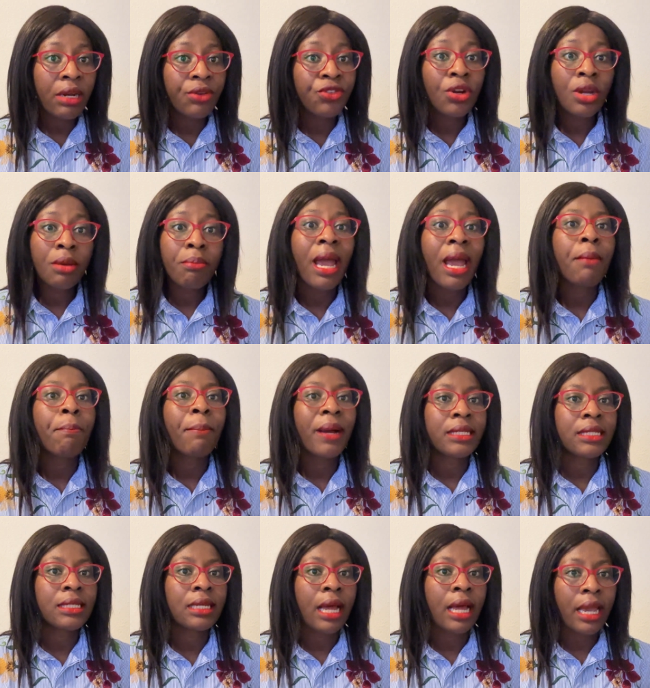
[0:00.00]
during my
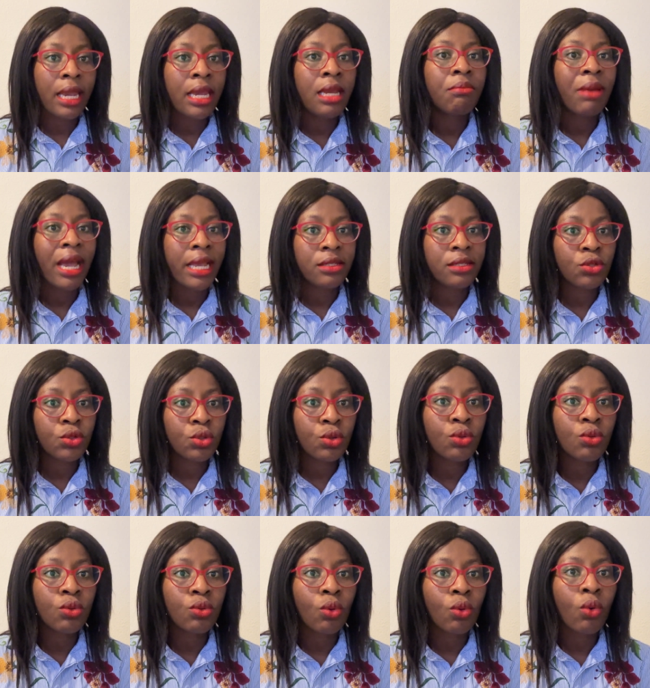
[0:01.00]
bachelor in my
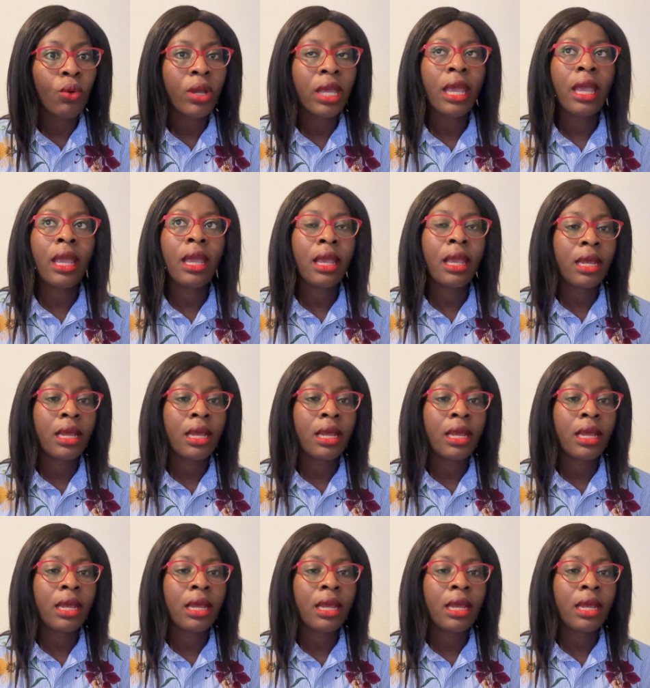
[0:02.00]
school, okay,